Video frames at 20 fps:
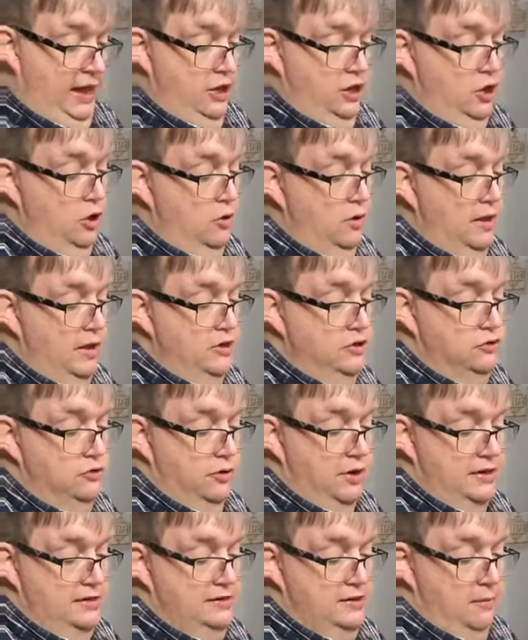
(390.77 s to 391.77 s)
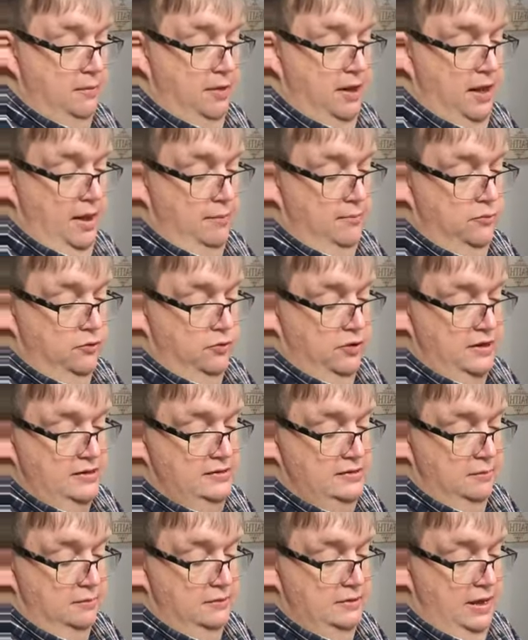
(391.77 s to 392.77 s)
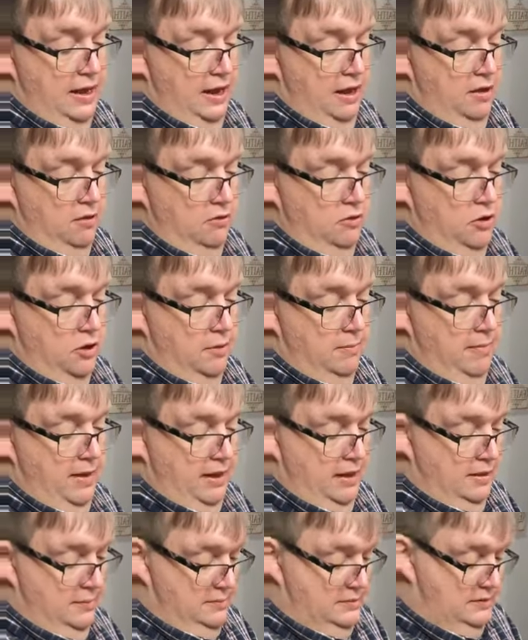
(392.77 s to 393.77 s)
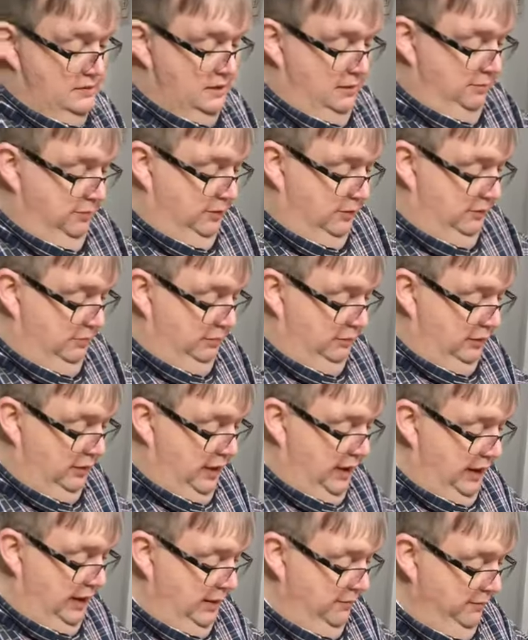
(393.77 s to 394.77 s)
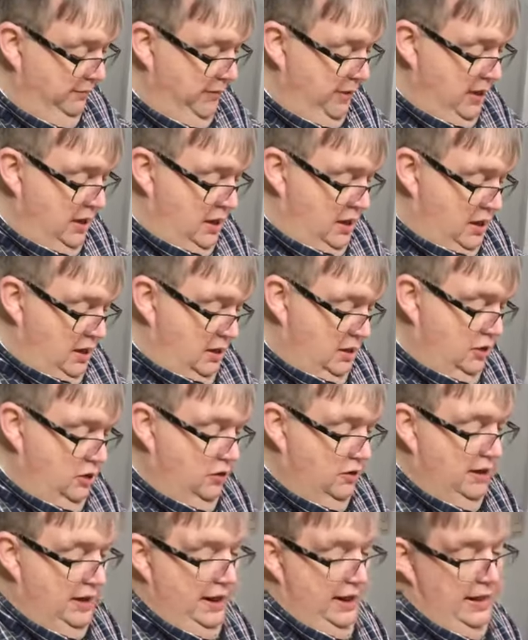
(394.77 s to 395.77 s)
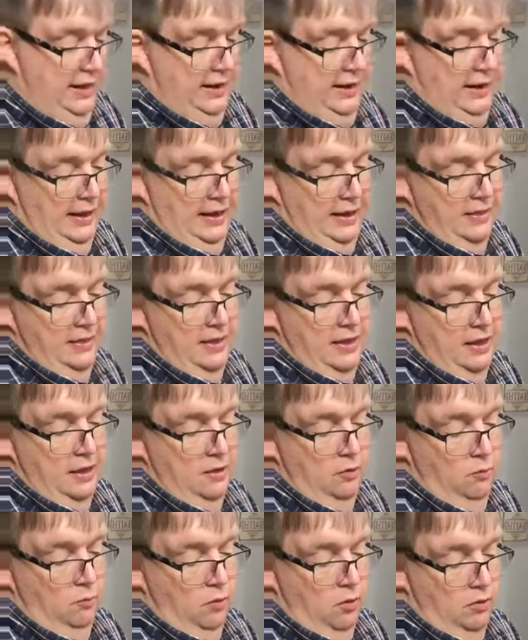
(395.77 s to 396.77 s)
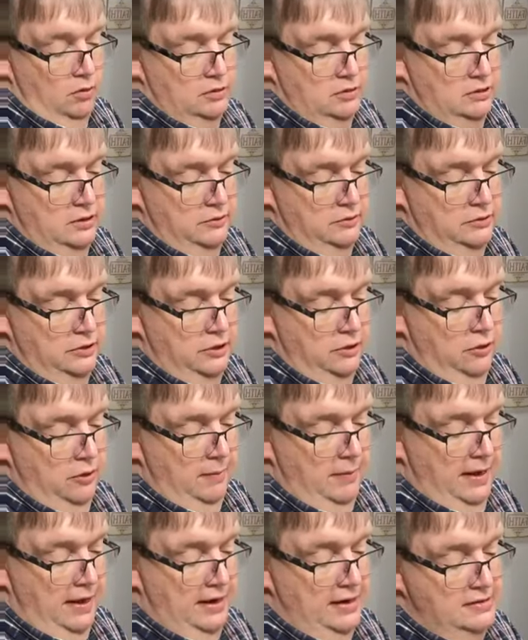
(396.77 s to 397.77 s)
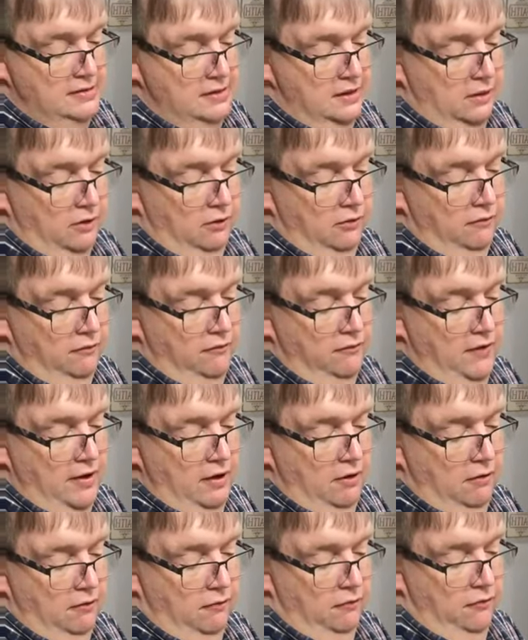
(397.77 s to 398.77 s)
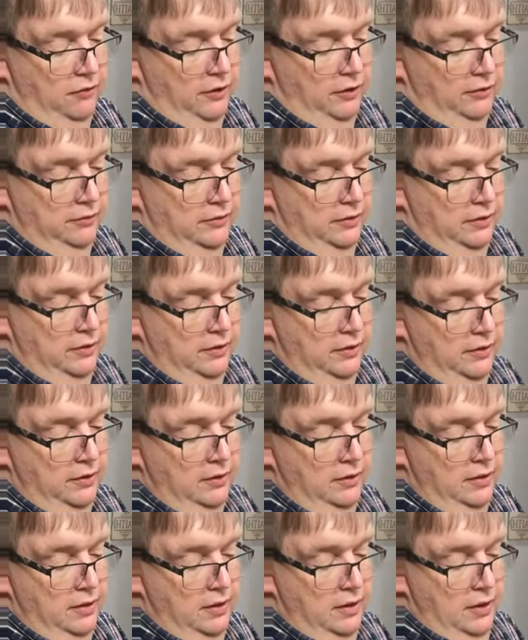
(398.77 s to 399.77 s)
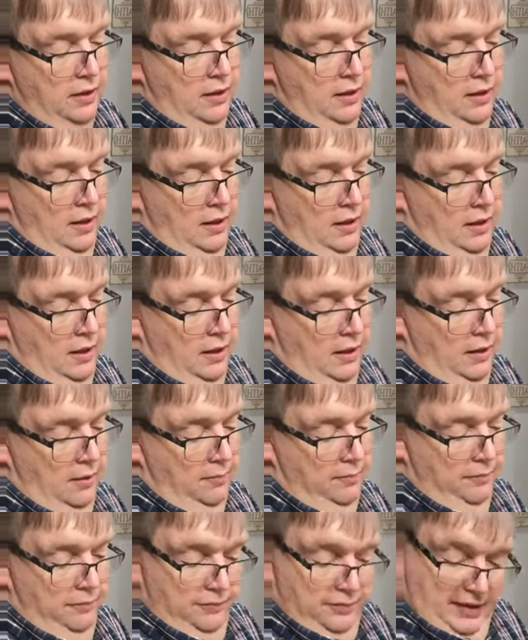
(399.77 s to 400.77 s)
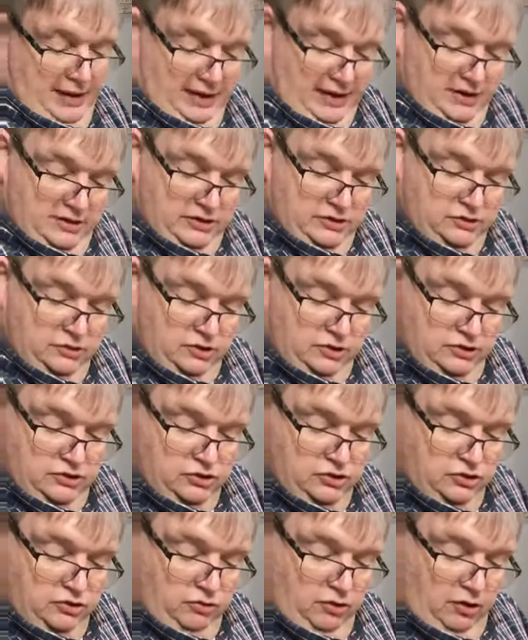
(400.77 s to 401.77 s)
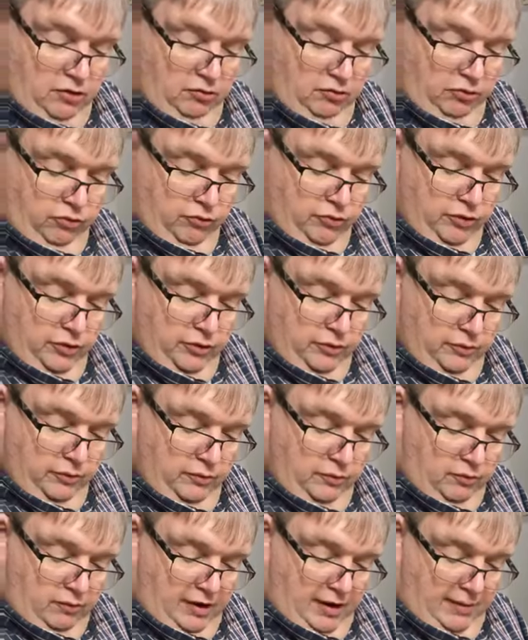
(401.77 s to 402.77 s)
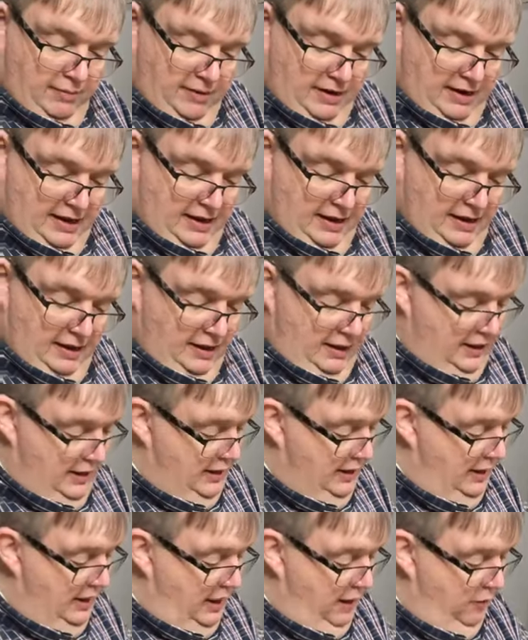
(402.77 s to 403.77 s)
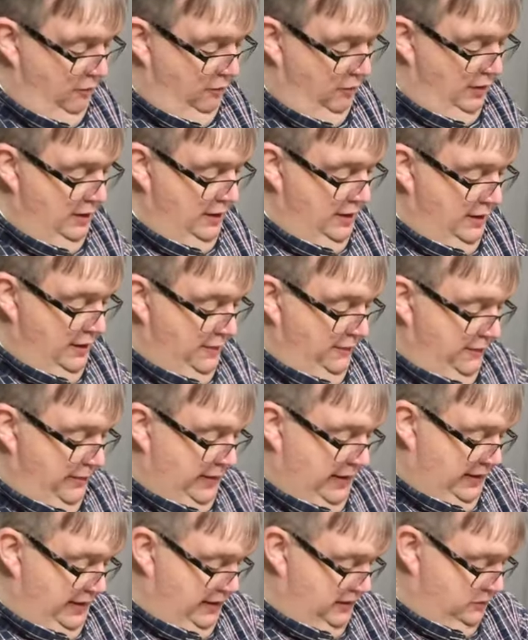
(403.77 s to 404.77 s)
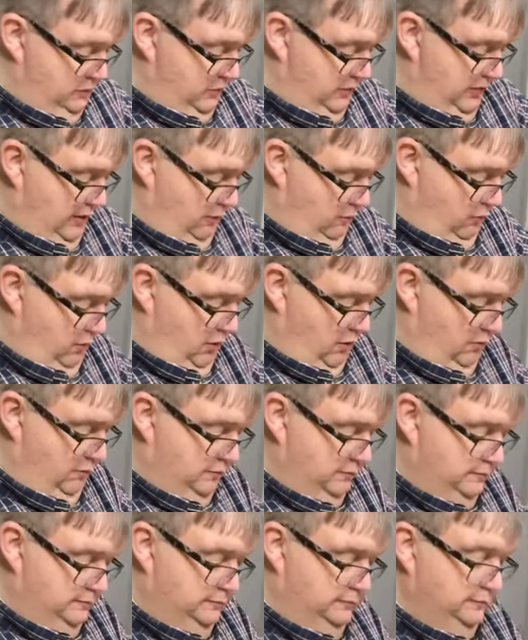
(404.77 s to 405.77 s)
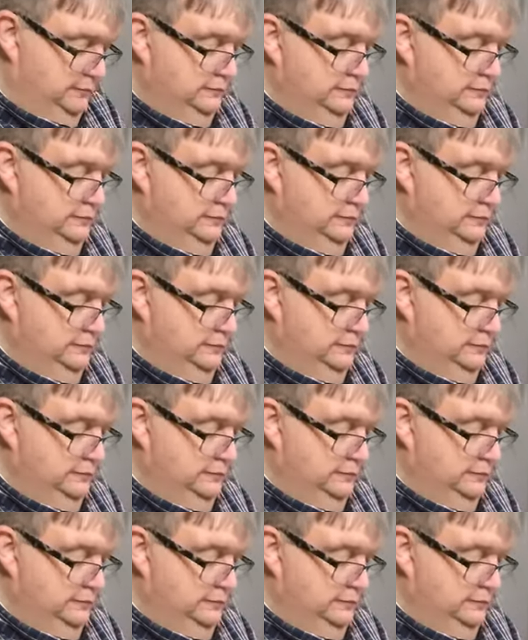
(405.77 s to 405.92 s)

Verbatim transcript: And you can dress them up, dress them down. You can make them simple and plain. You can add anything you want to to them, and it's a little finger food. Um, they can just stroll through, grab an egg, and go. And that's what they want.